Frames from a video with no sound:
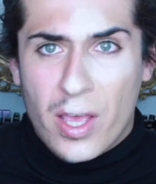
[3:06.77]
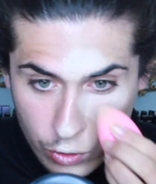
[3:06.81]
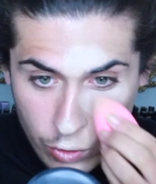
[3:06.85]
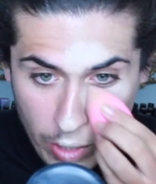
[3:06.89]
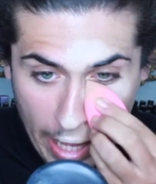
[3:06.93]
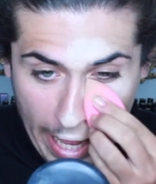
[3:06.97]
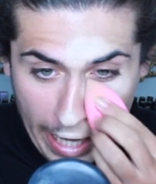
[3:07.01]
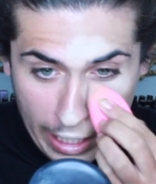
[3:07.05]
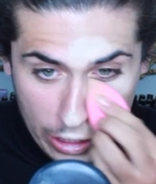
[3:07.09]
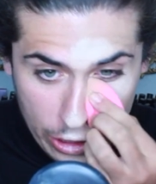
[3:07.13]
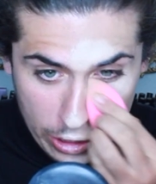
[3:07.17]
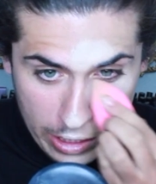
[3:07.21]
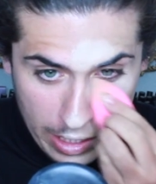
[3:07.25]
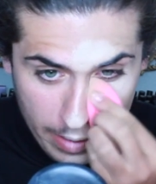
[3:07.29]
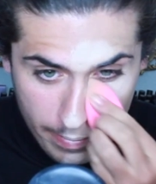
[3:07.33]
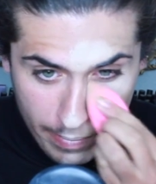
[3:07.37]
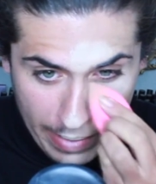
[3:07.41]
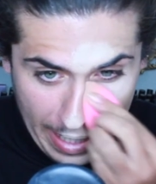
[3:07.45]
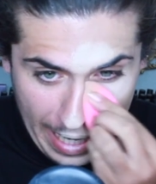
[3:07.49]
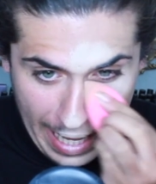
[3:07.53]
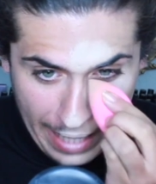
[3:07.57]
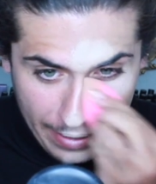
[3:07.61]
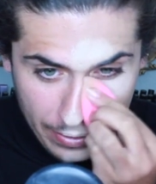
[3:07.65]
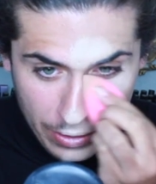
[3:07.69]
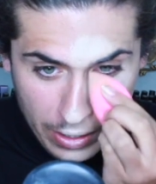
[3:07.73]
To actually
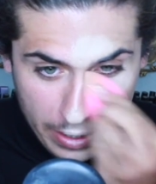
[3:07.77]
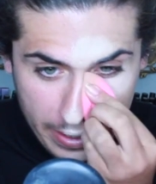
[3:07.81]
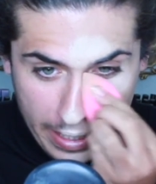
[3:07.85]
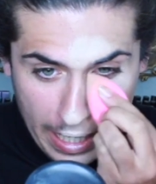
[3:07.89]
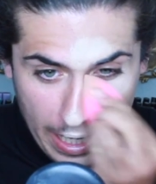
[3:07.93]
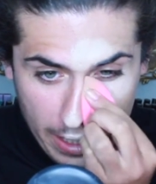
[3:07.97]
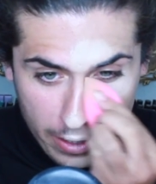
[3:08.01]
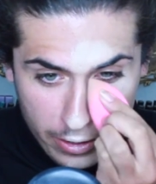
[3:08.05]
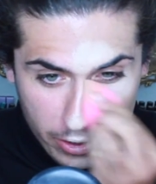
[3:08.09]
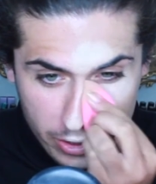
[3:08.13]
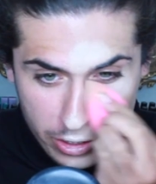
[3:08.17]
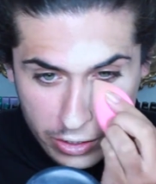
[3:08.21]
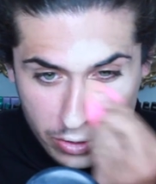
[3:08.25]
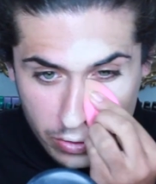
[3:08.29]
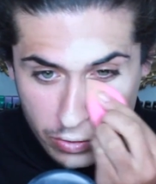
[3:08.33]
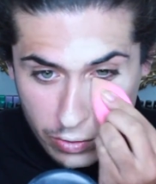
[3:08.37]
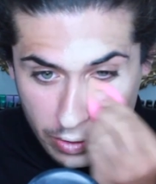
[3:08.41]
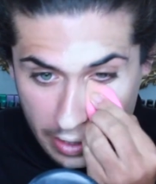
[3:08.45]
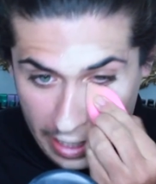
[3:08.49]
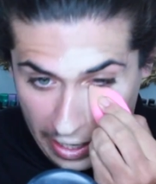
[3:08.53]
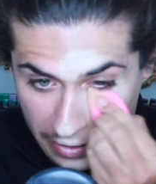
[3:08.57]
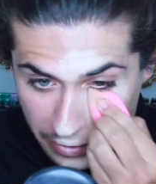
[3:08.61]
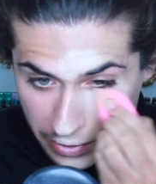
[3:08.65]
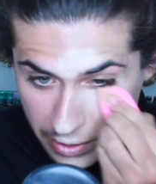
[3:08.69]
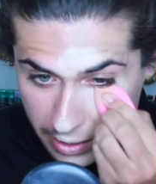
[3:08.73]
blend the colors
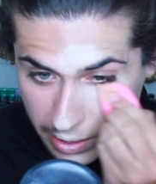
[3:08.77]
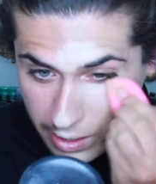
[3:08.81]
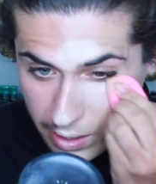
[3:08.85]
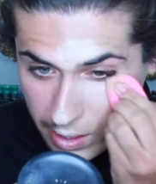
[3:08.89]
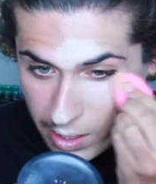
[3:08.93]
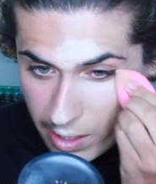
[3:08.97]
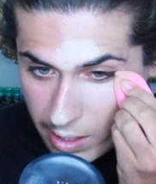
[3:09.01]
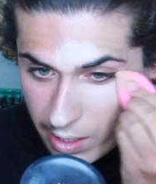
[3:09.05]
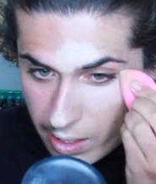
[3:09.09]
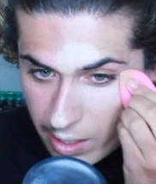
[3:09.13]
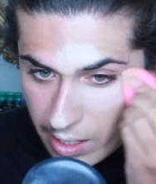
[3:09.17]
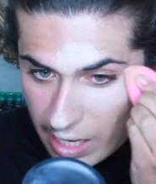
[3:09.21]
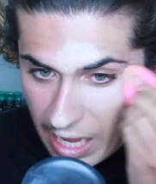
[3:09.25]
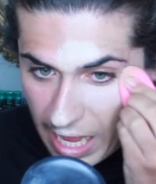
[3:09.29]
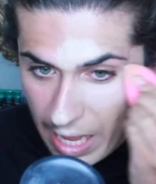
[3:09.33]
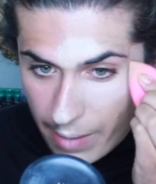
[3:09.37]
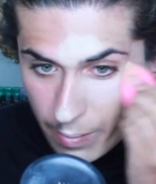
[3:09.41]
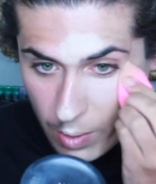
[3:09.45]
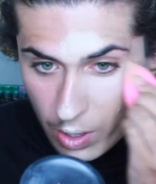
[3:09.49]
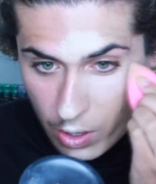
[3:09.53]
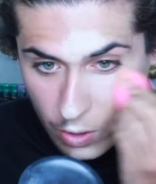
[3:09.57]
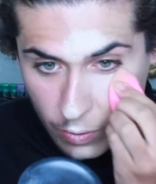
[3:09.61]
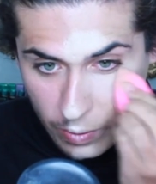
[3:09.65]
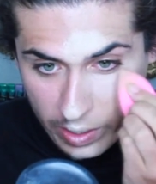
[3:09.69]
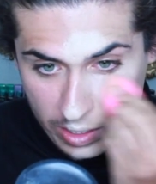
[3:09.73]
together,
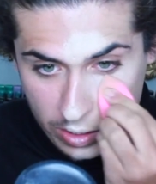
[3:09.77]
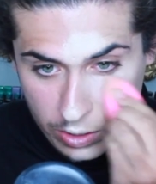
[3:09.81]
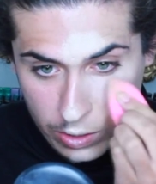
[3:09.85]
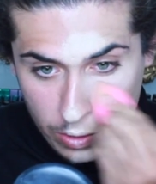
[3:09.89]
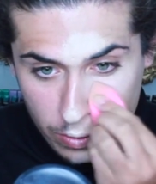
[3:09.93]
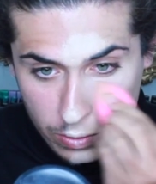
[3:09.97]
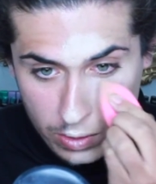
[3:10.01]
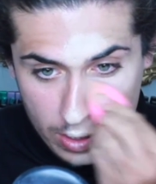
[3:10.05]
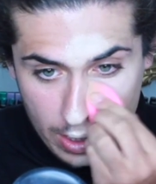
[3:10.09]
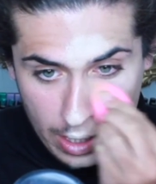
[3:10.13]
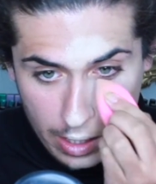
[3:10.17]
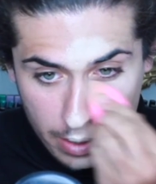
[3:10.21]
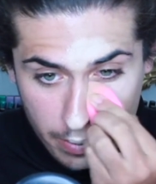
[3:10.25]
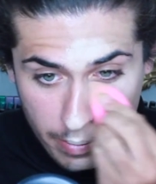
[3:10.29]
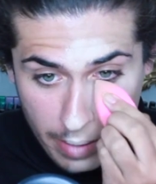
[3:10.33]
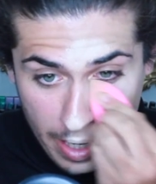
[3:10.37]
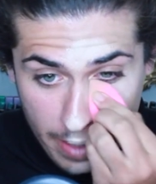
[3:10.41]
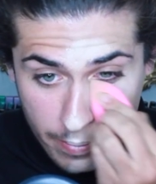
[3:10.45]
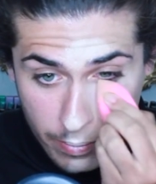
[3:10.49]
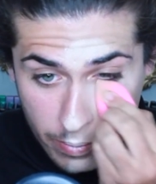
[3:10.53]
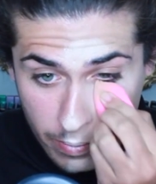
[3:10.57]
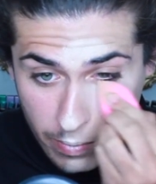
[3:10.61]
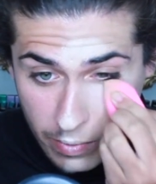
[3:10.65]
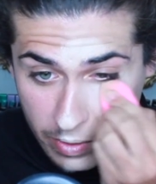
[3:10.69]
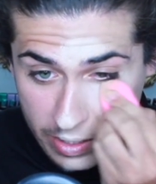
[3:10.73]
I'm always using
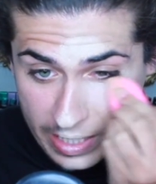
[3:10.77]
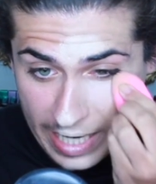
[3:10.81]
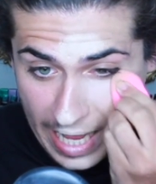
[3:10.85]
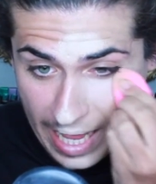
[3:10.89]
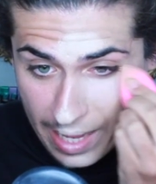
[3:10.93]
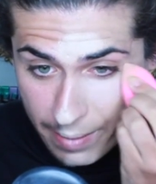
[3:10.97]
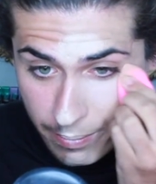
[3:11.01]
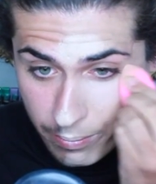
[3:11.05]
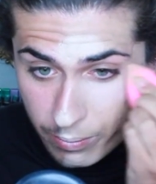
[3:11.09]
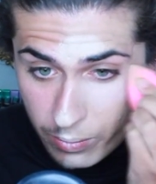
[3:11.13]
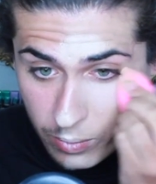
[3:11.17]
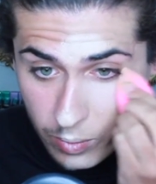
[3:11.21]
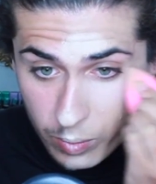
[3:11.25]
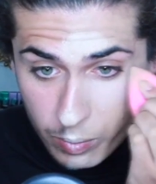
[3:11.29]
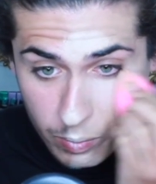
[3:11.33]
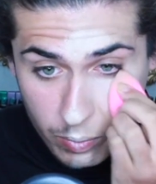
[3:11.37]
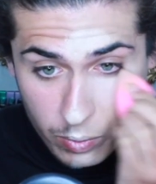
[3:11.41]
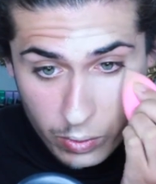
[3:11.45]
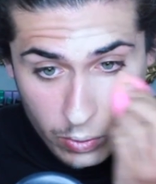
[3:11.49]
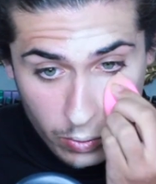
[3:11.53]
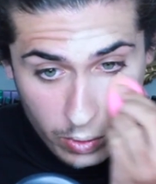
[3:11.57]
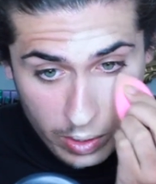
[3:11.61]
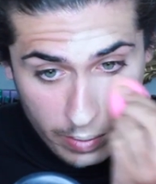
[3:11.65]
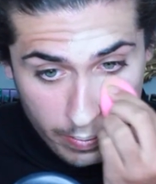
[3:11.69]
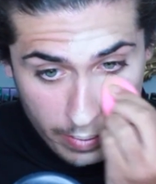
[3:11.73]
my damn
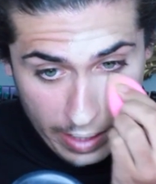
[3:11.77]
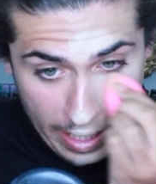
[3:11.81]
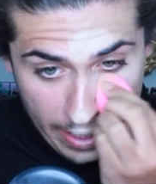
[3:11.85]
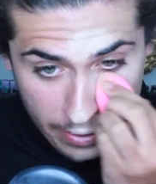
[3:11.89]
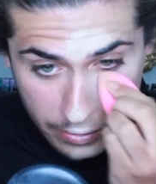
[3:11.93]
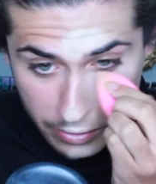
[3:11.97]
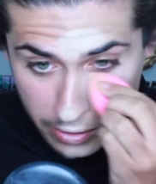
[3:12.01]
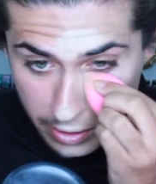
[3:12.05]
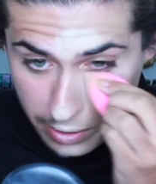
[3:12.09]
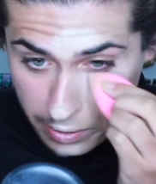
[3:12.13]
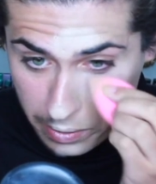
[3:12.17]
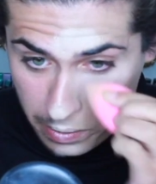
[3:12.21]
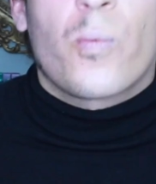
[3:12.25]
beauty blender.